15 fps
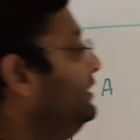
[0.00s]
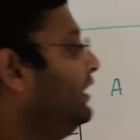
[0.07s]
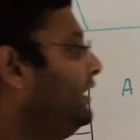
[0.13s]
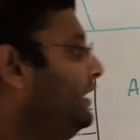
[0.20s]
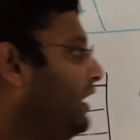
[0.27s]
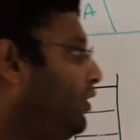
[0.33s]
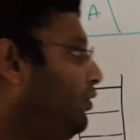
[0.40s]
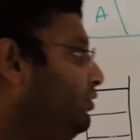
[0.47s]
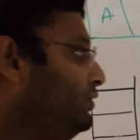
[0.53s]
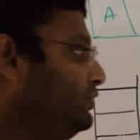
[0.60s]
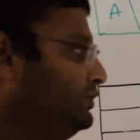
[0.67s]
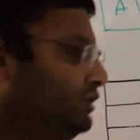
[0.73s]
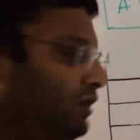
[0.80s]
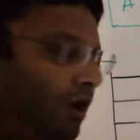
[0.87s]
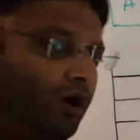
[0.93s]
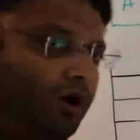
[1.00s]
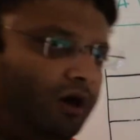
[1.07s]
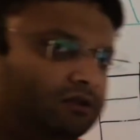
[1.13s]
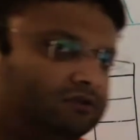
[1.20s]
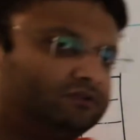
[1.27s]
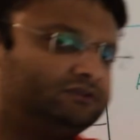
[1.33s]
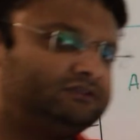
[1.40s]
Now you'll
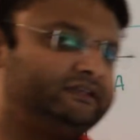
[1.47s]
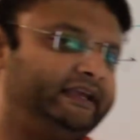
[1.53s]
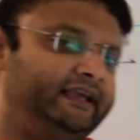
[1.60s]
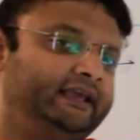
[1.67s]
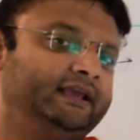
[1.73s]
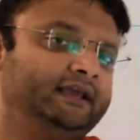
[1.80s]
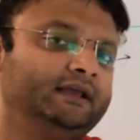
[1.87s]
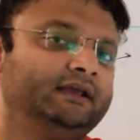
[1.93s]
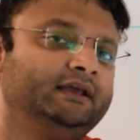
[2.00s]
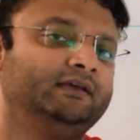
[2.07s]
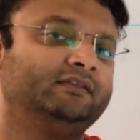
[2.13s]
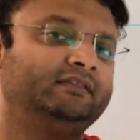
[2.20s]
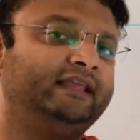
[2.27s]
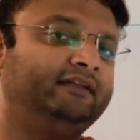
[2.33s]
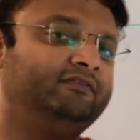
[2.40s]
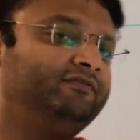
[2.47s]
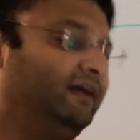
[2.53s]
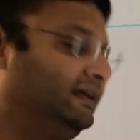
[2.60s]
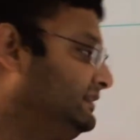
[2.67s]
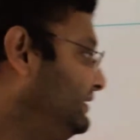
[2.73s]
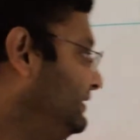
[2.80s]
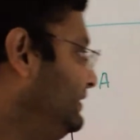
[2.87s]
also see that
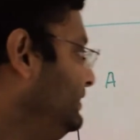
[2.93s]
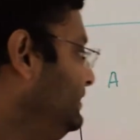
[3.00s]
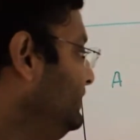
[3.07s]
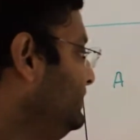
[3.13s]
whether